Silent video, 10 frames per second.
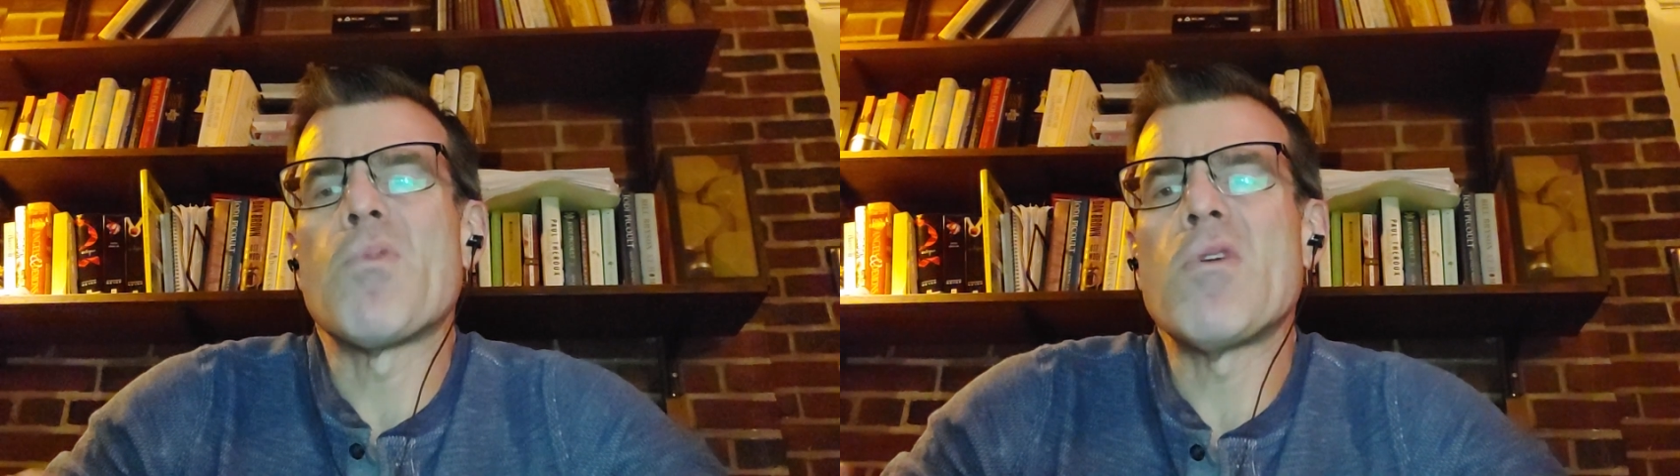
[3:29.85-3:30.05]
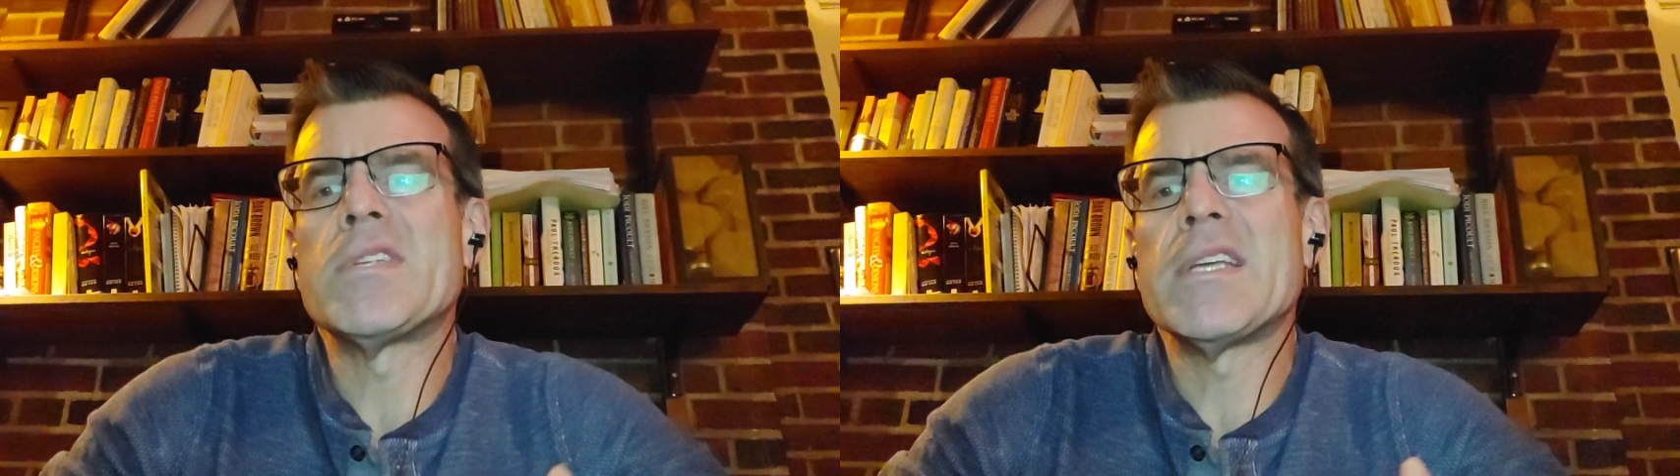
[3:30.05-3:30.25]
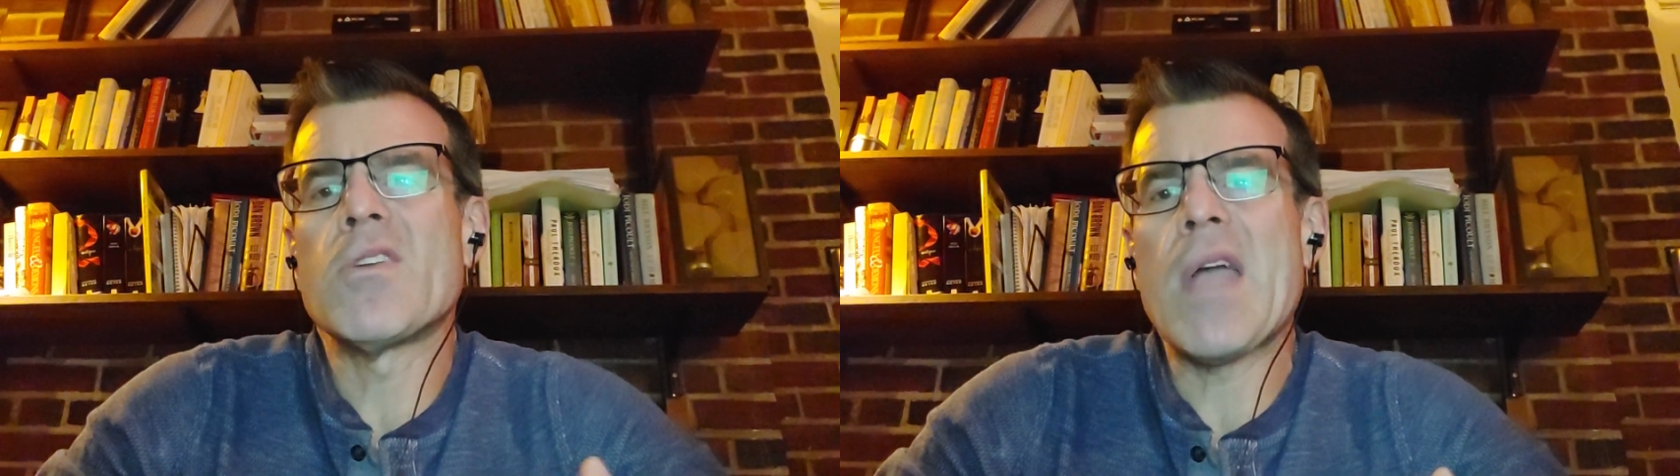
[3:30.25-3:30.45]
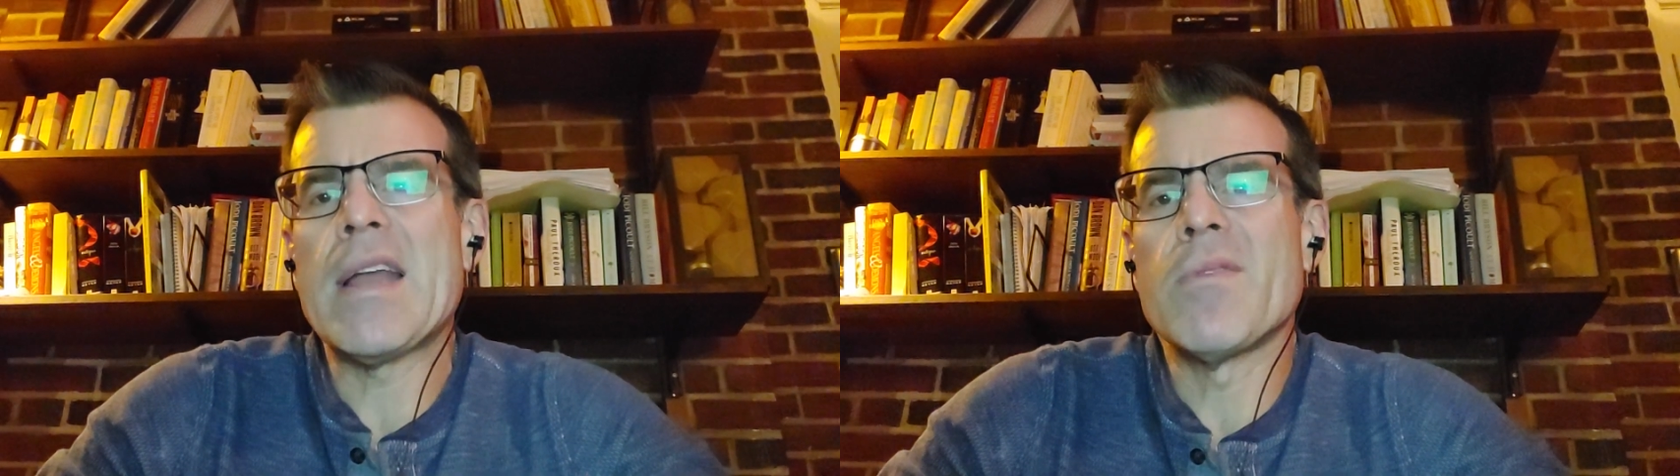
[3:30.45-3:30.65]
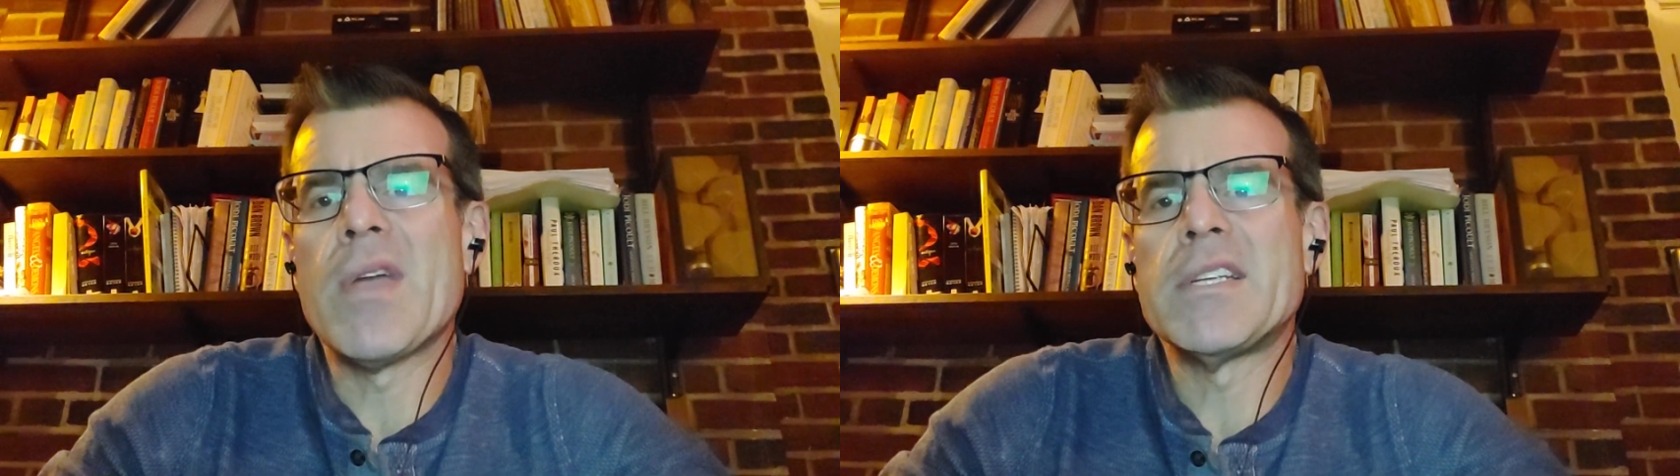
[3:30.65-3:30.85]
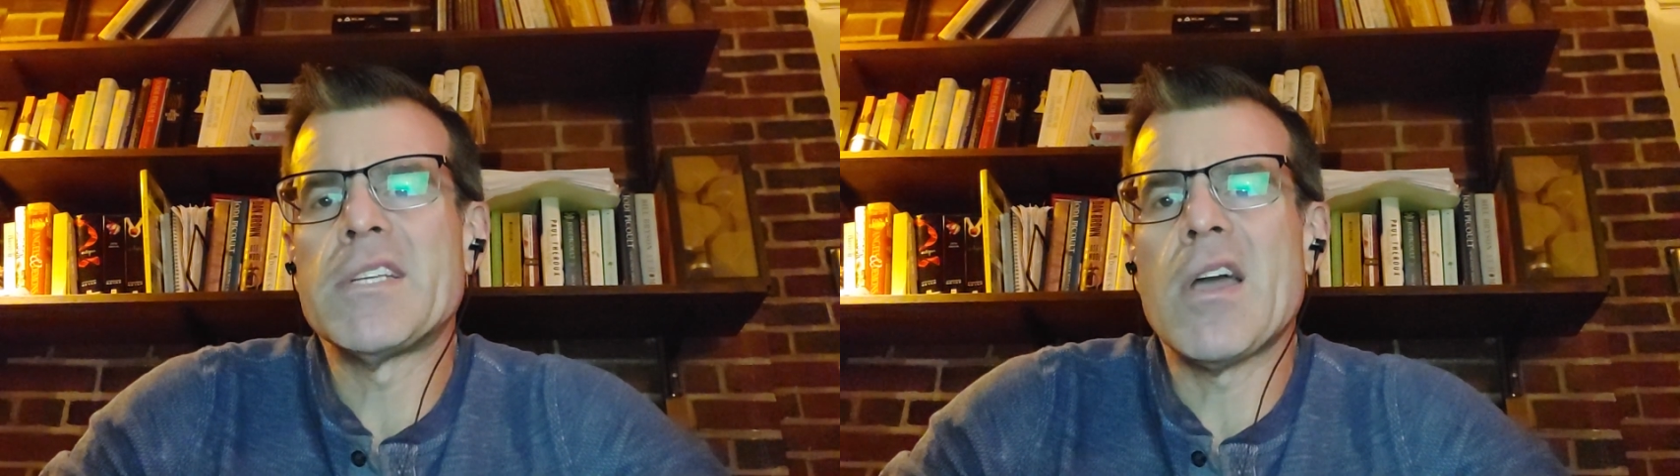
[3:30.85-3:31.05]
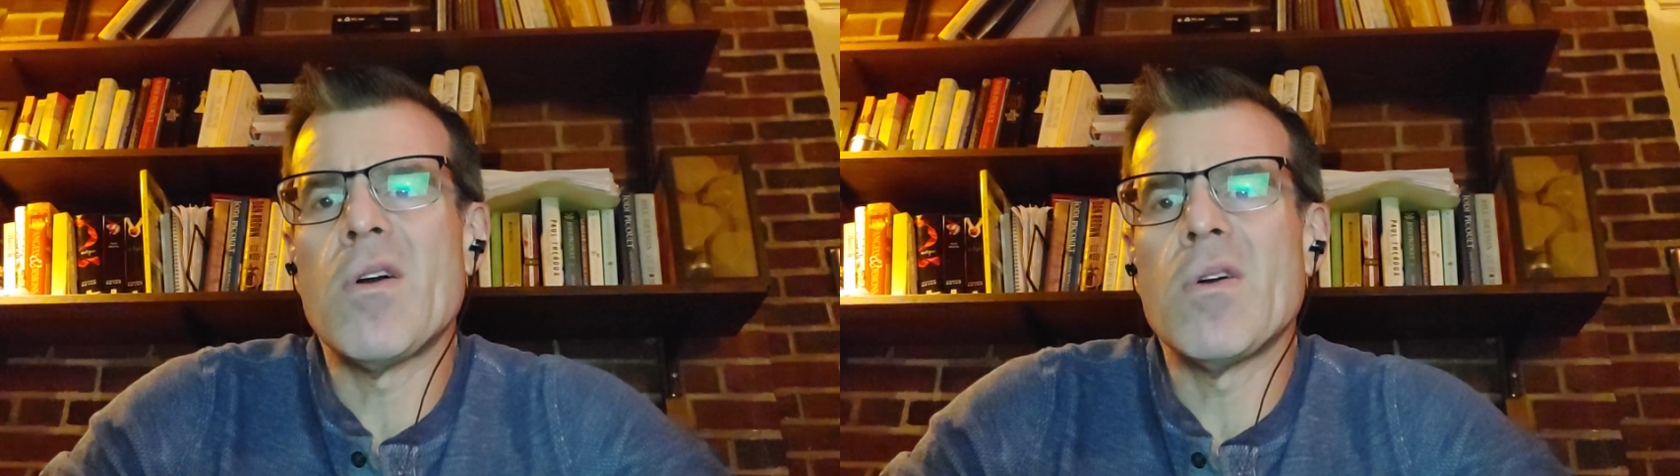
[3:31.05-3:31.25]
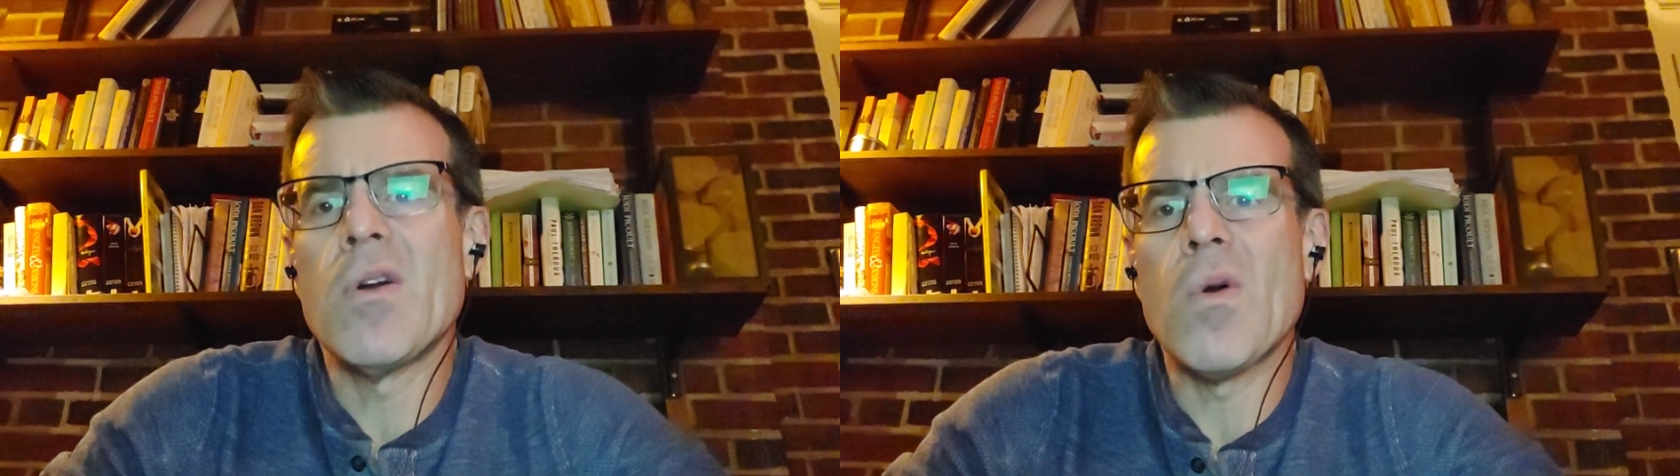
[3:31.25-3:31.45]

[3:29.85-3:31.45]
protein creatinine ratio